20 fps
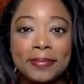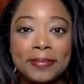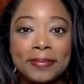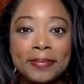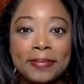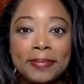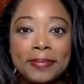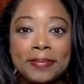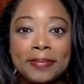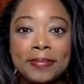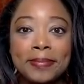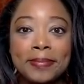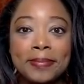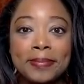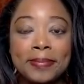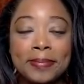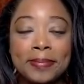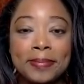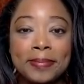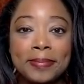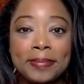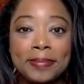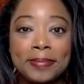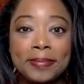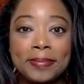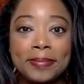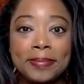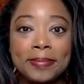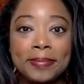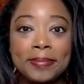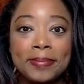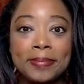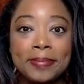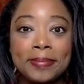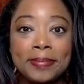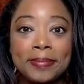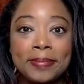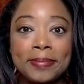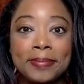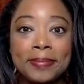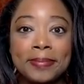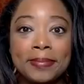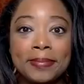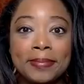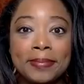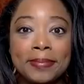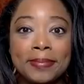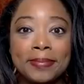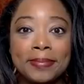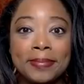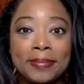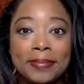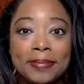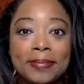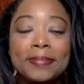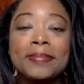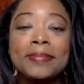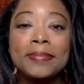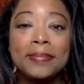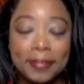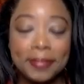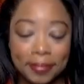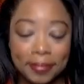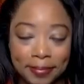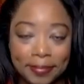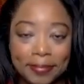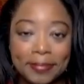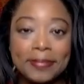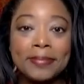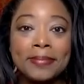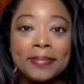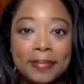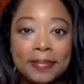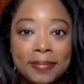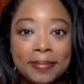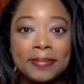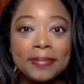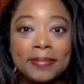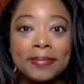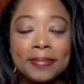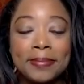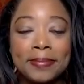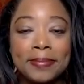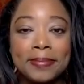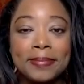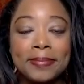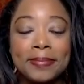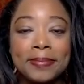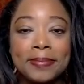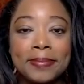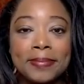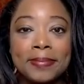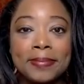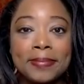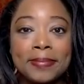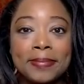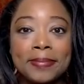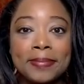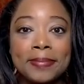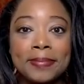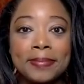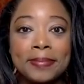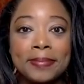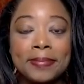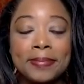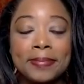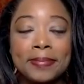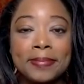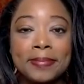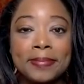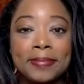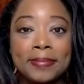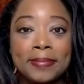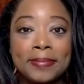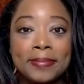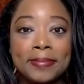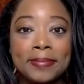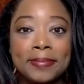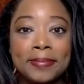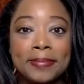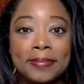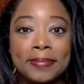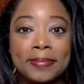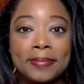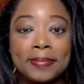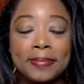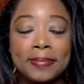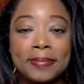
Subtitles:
(not speaking)